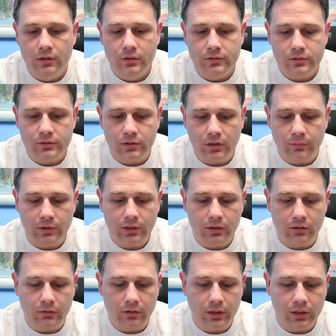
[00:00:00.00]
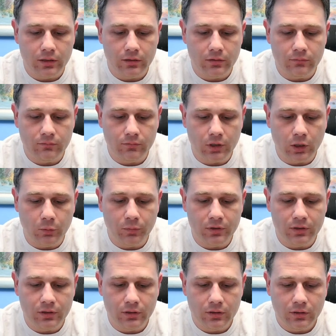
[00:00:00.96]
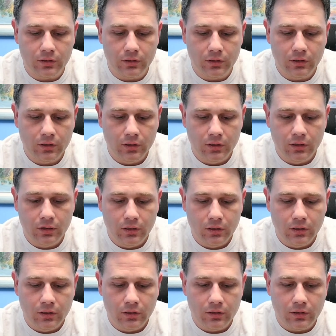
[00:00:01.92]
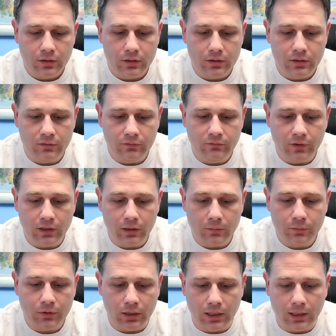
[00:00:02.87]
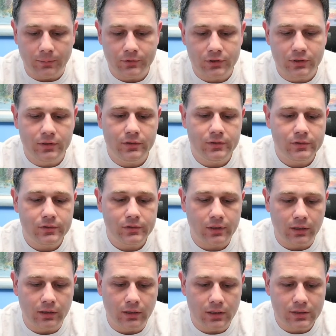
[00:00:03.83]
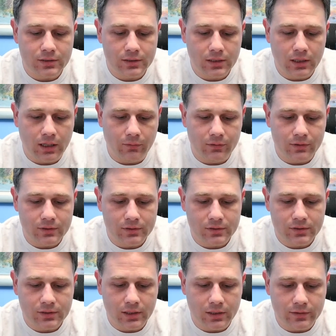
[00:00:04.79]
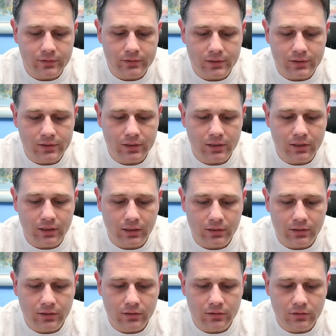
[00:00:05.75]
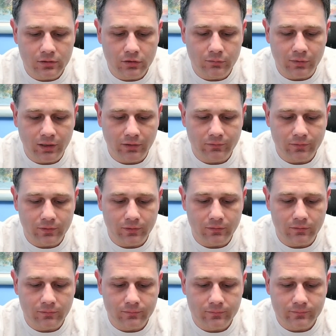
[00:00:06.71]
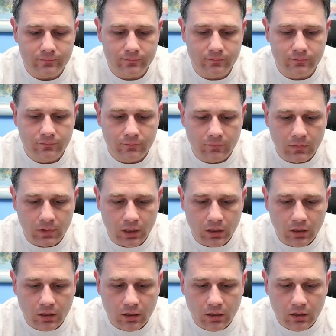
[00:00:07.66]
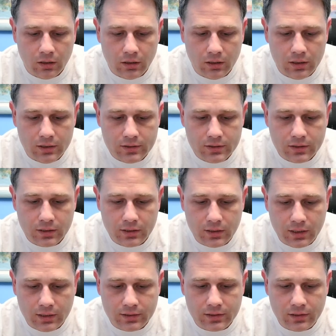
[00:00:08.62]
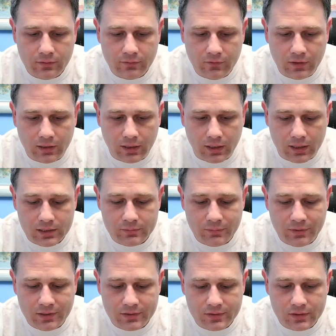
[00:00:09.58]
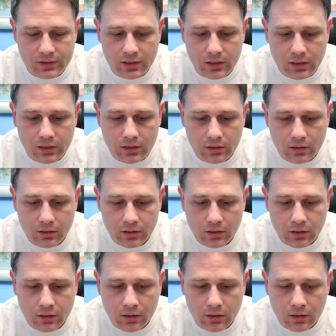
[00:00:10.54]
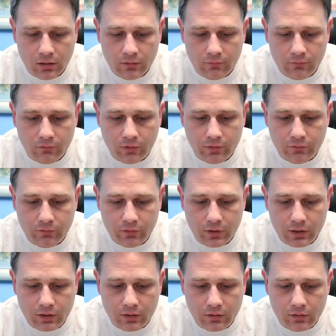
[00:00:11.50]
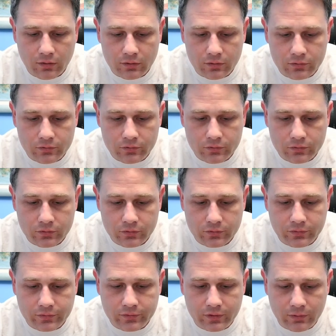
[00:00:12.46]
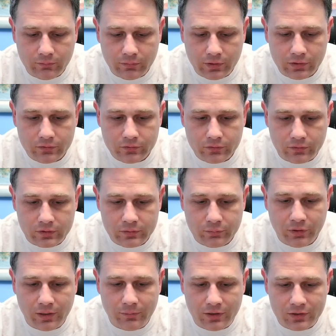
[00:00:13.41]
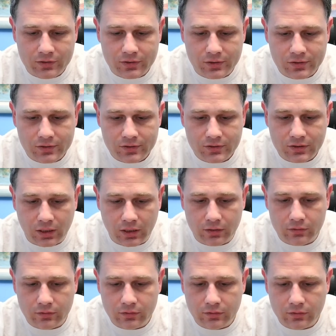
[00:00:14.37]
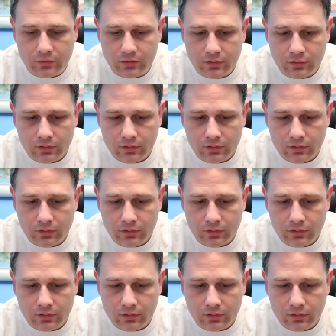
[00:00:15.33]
So let me go ahead and open the developer options, and let's see how it says it is connected to my phone. It is connected via SBC 44 kilohertz, 16 bits. So it's pretty much a standard,